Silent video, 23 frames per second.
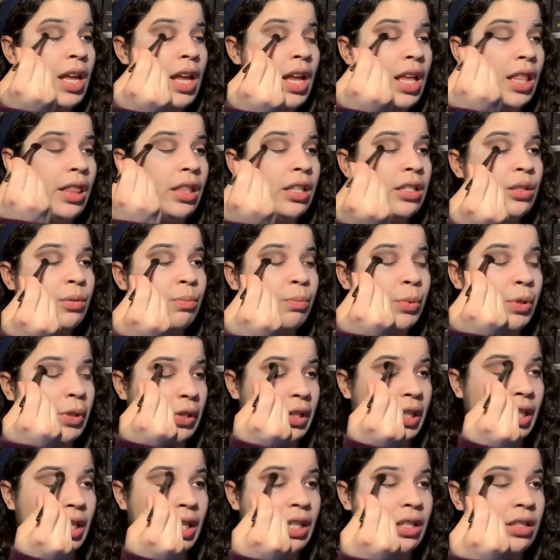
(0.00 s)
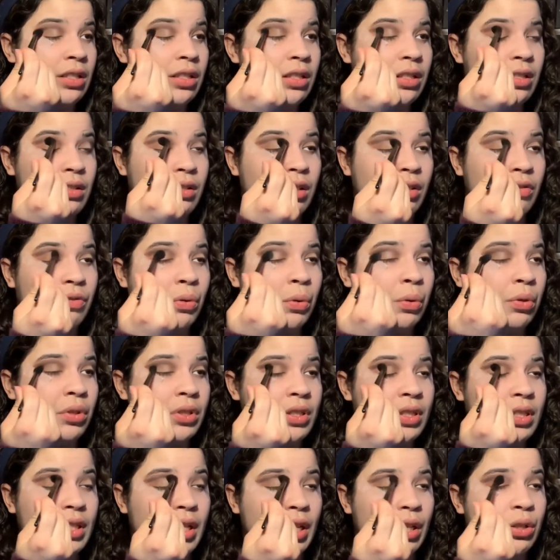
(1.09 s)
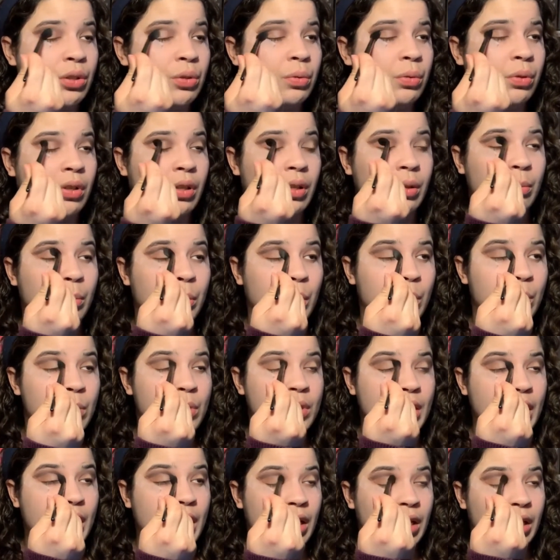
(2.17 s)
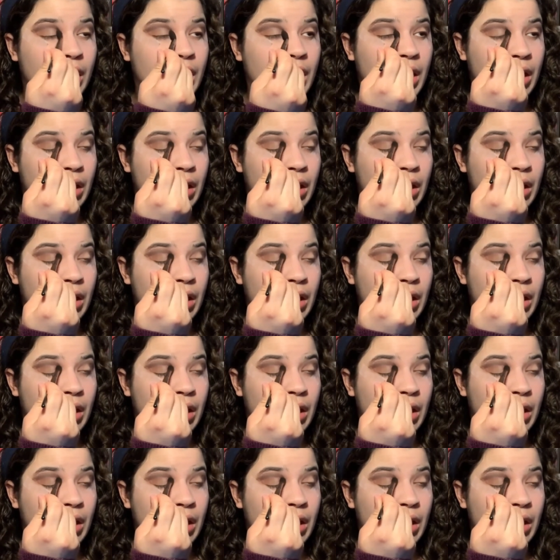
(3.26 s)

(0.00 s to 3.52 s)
in this book is, of course, sexual abuse and